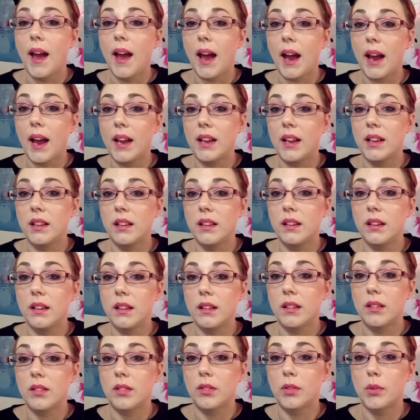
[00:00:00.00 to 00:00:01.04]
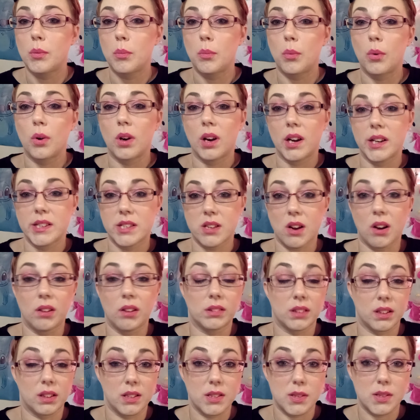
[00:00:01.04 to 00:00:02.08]
And the more I
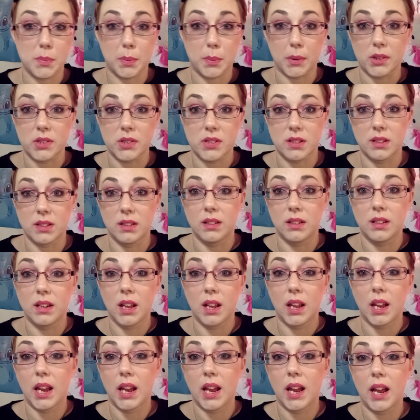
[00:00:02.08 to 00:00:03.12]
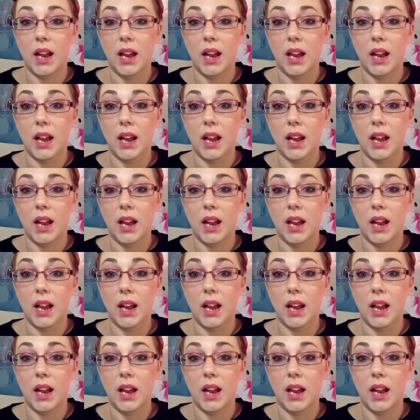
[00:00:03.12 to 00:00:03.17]
talked to this person,